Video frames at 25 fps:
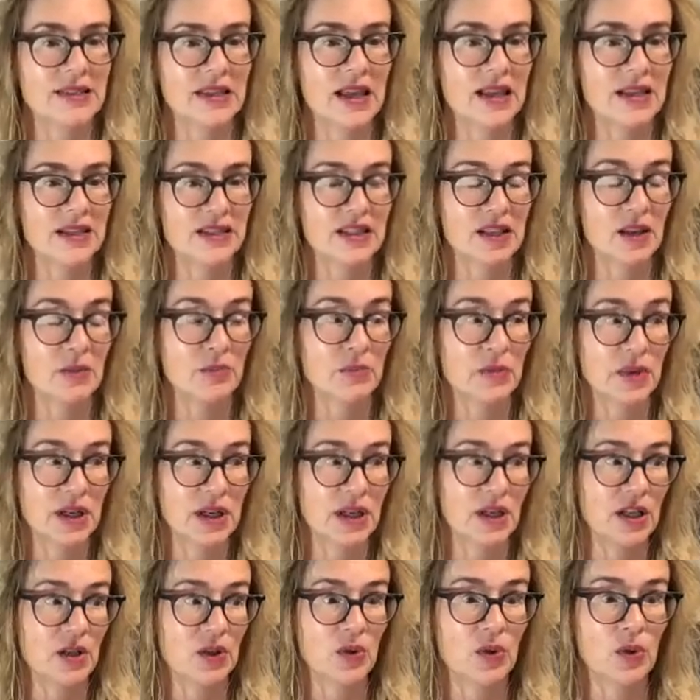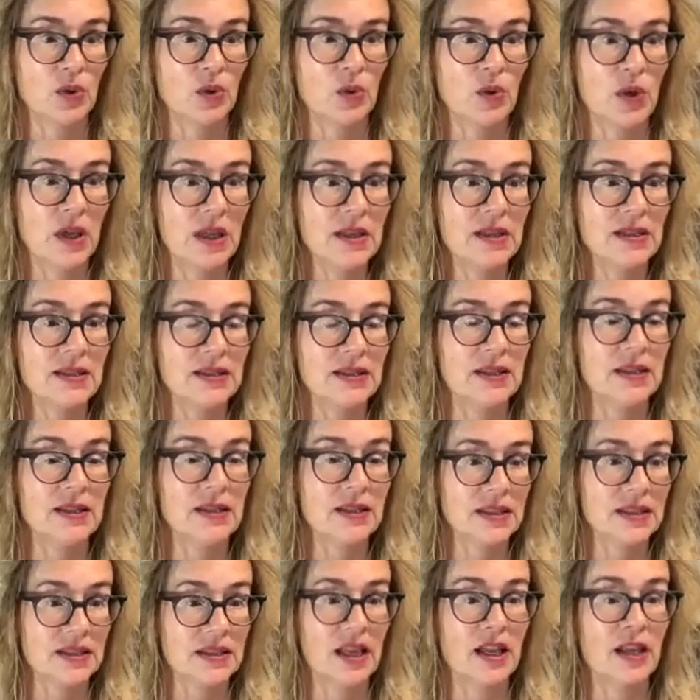say, somebody who is in
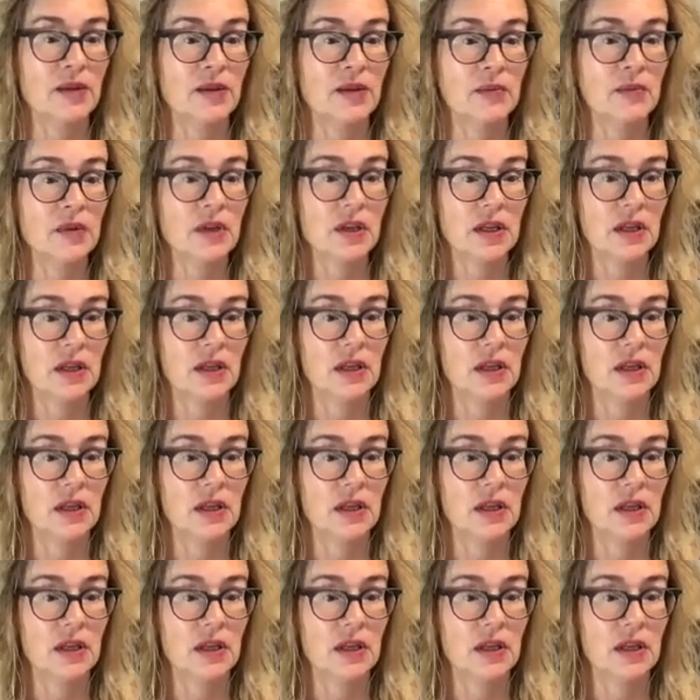the same,